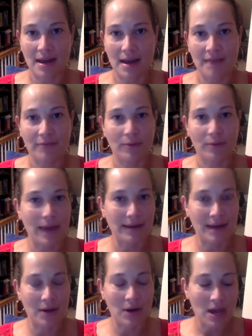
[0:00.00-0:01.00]
I've read.
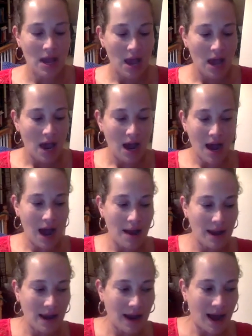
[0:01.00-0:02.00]
Now,
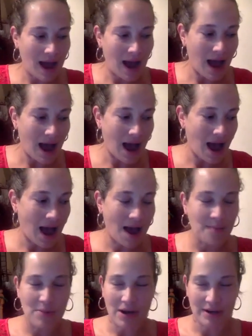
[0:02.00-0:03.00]

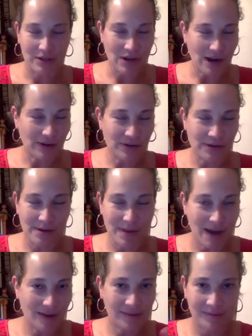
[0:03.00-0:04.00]
I'm not a doctor. I'm
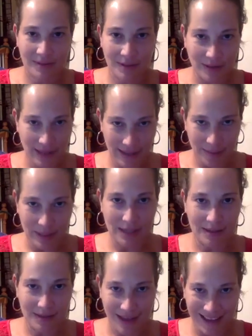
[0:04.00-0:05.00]
not
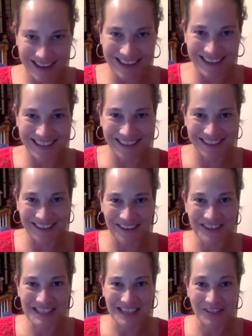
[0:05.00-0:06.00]
claiming that, you
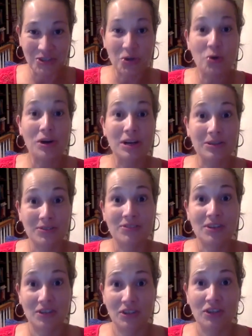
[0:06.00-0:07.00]
know, essential oils is
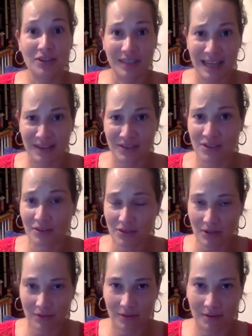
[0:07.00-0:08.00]
going to cure cancer.
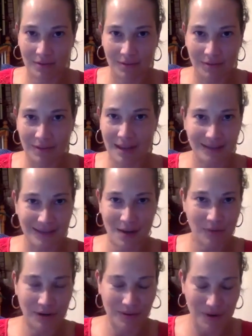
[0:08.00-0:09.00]
So that's not
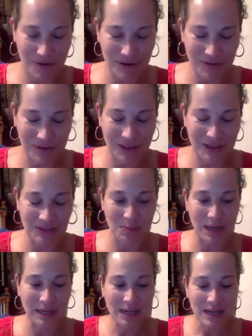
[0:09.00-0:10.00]
where I'm going with this, but